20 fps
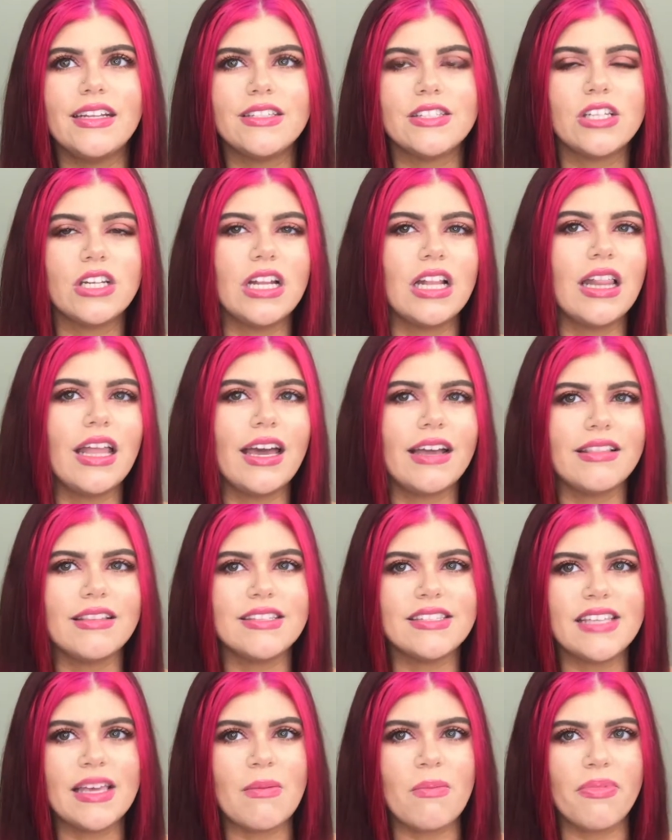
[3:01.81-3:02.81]
is going to like the
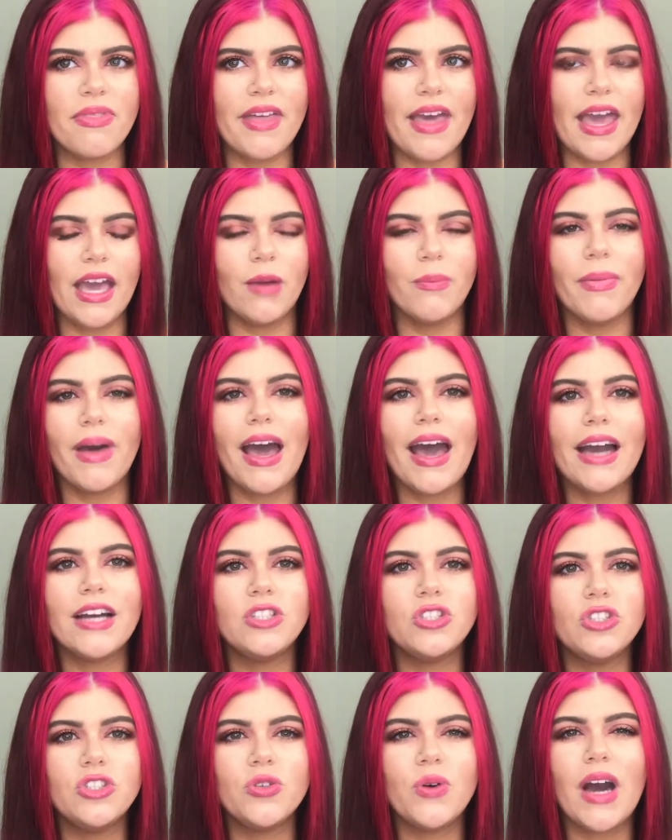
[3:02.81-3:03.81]
same thing, but I
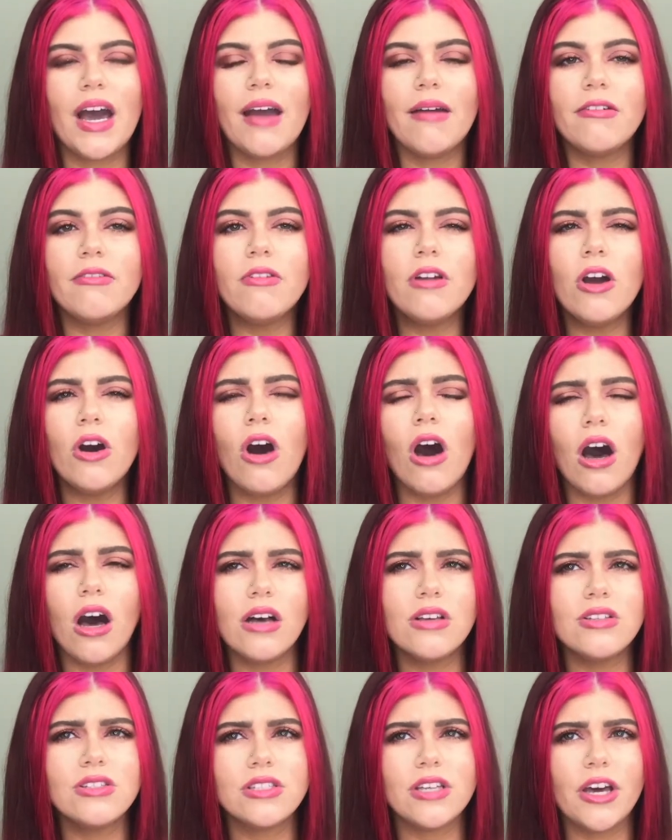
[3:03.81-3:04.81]
know
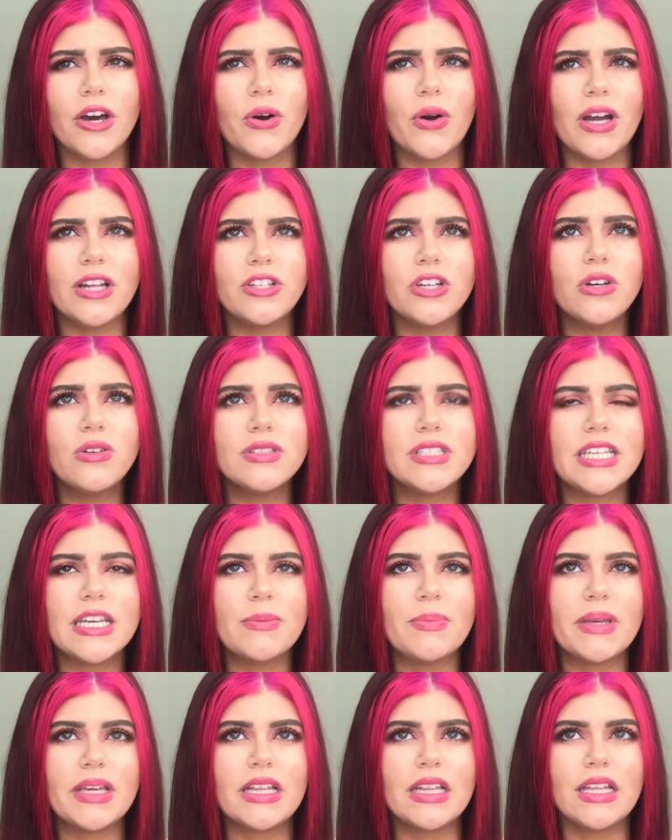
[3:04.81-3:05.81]
also I don't
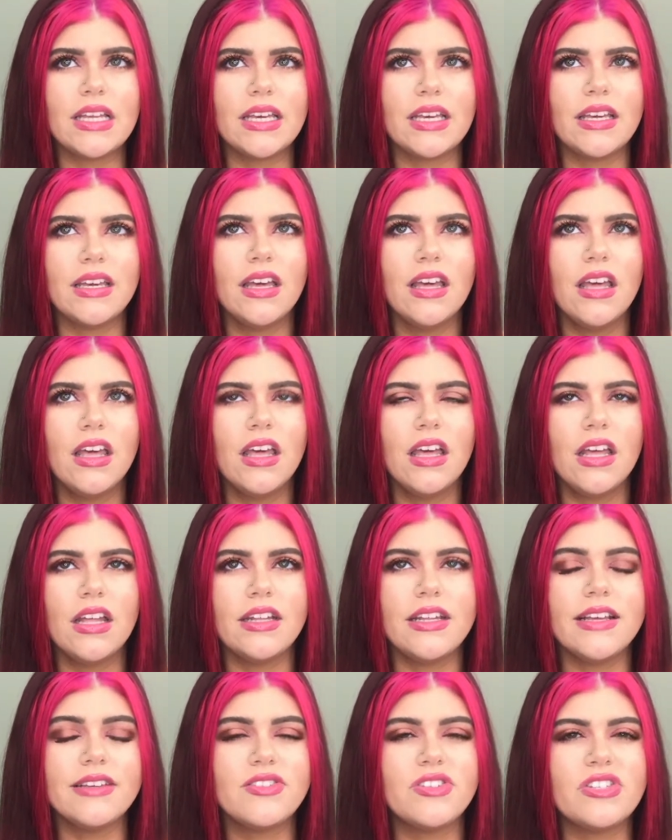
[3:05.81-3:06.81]
typically
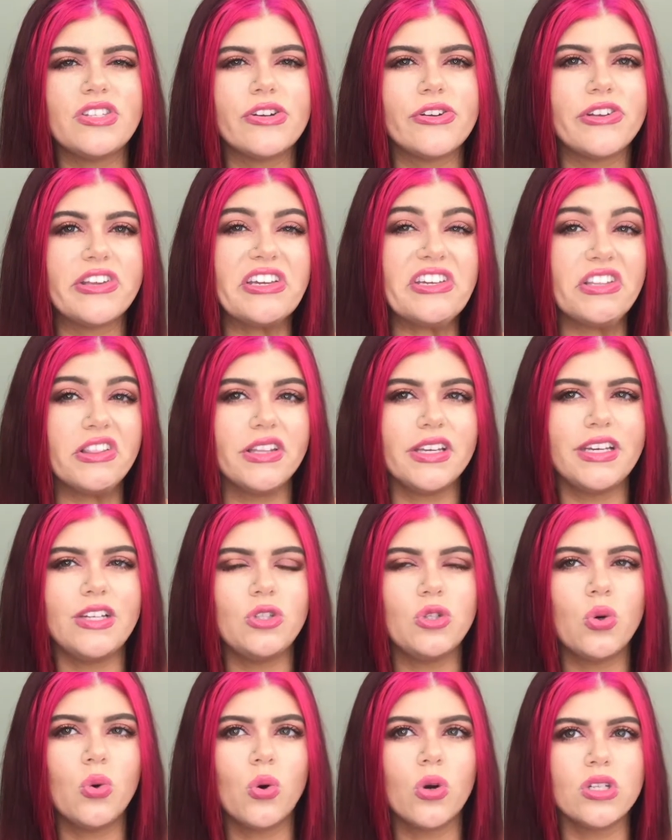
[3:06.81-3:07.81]
necessarily lean
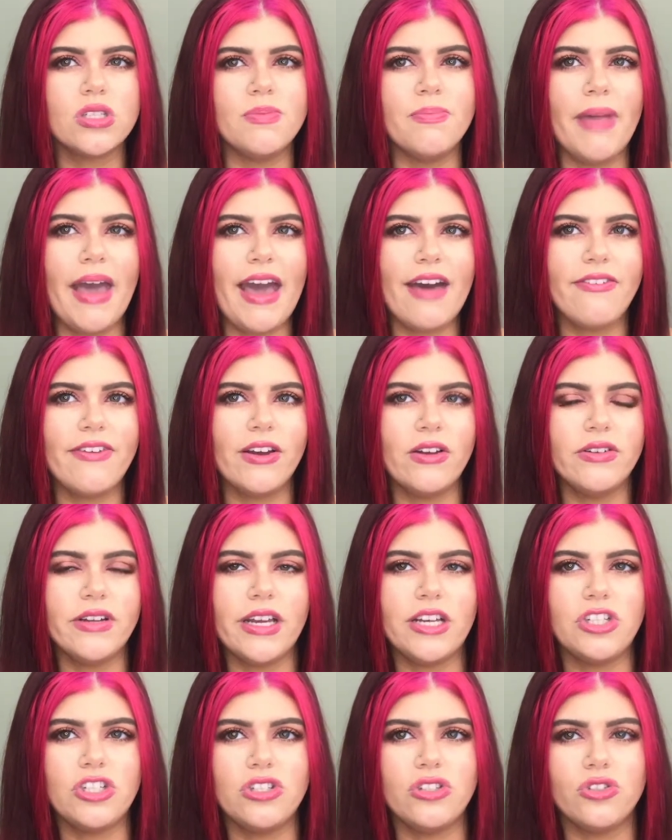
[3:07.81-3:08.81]
towards matte
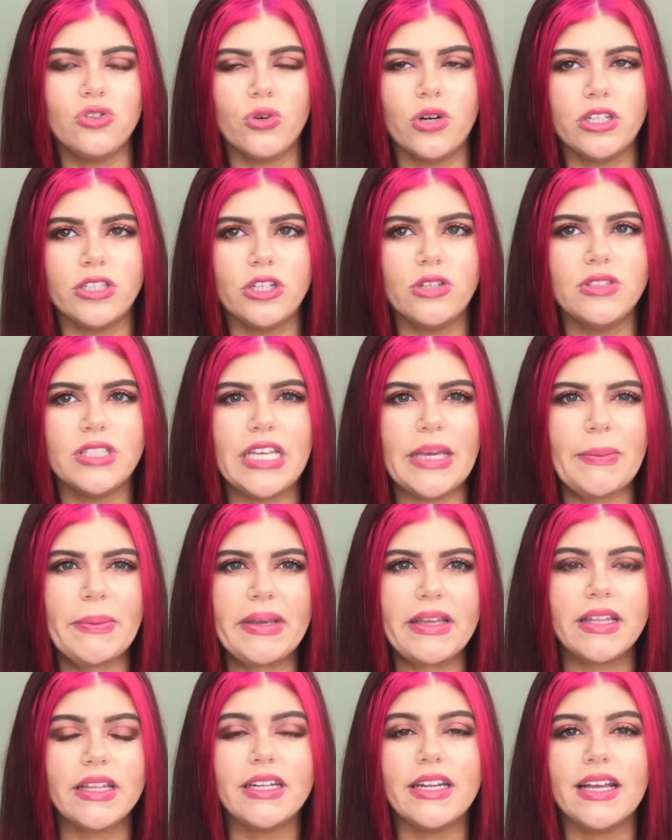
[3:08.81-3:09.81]
foundations, or I don't
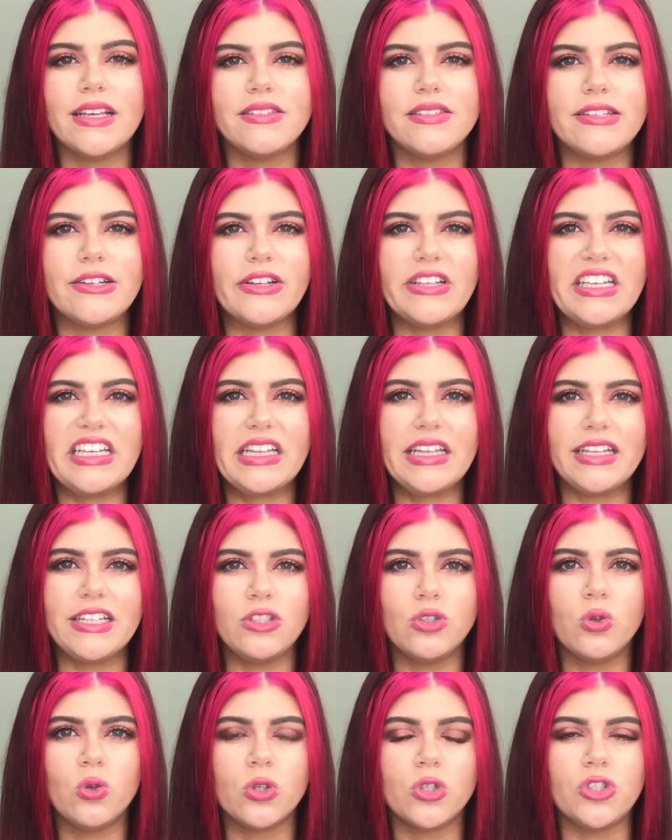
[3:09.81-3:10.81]
typically necessarily lean
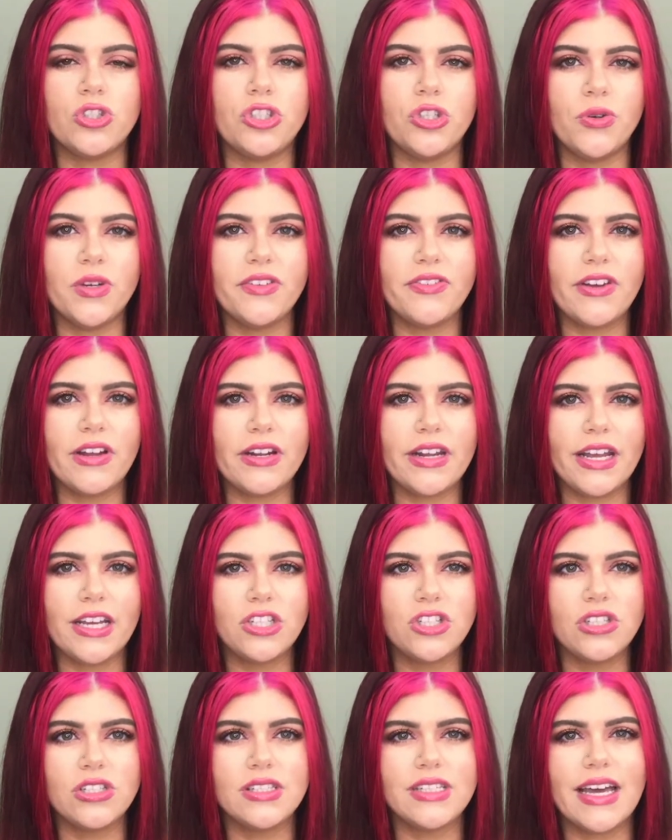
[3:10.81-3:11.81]
towards dewy
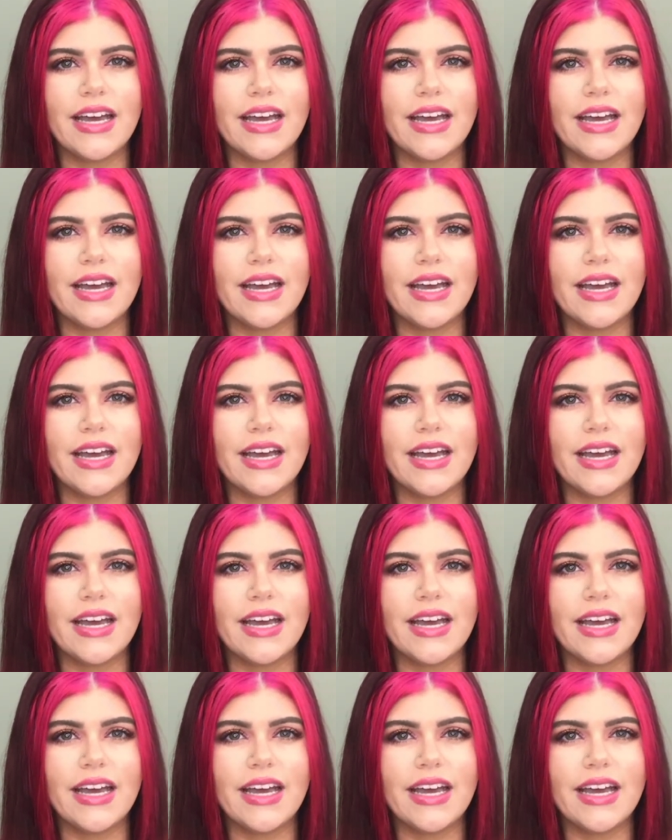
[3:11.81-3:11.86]
foundations.